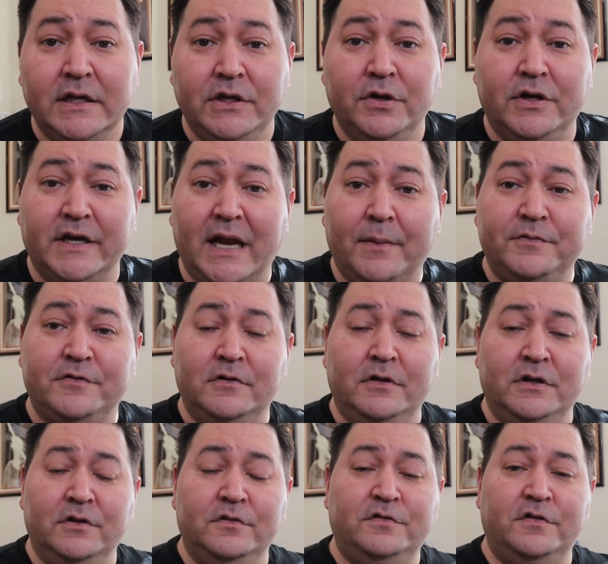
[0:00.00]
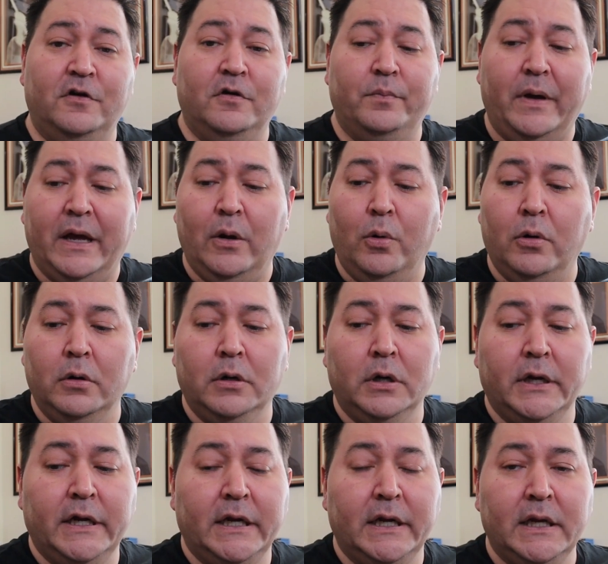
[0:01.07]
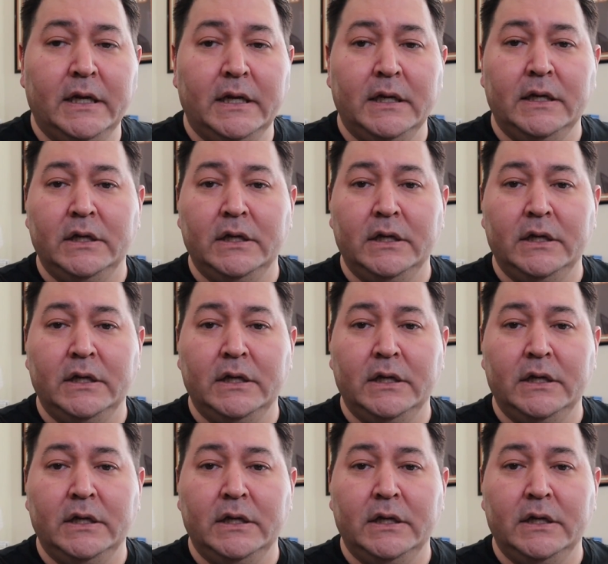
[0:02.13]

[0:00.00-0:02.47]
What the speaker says: you could absolutely do so by ordering